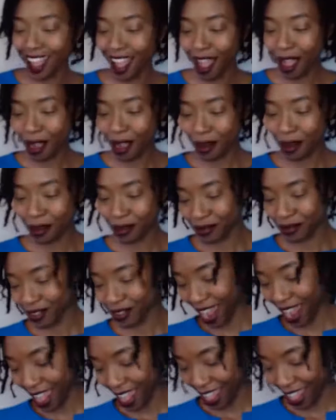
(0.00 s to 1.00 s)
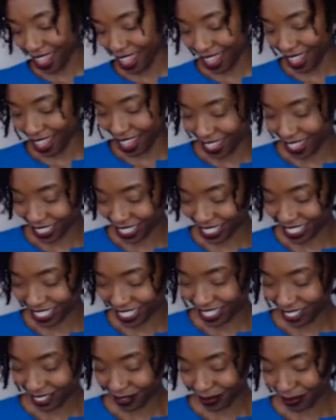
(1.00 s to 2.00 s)
All right.
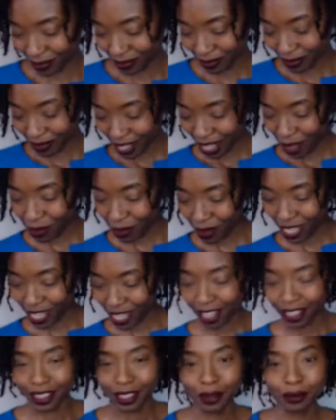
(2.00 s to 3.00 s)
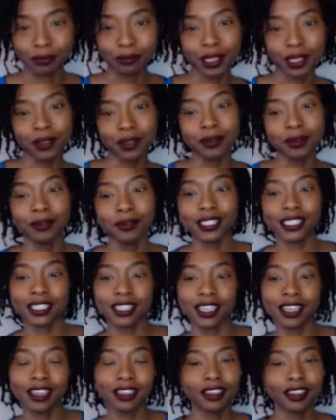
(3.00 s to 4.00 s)
We got the
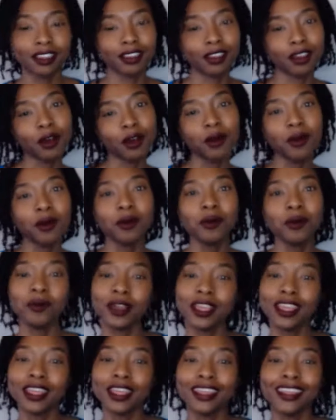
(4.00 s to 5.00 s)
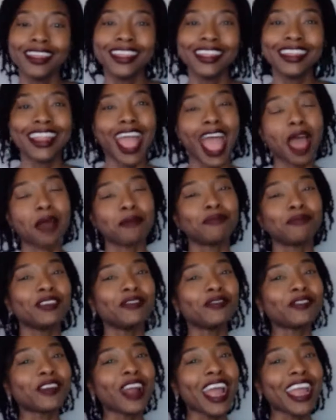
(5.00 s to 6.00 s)
music going.
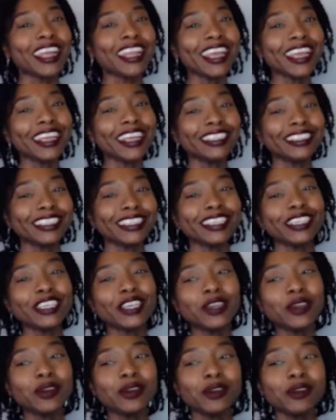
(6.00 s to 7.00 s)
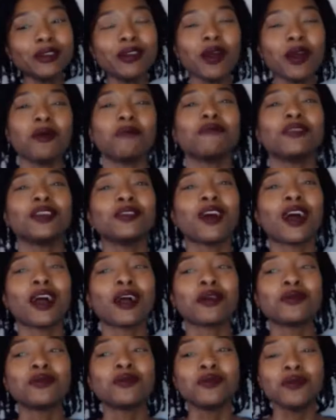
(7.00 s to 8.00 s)
Happy Friday to you. Hope you
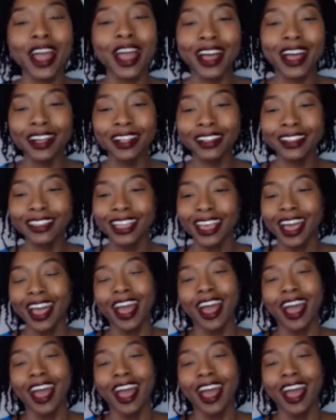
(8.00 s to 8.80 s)
are well.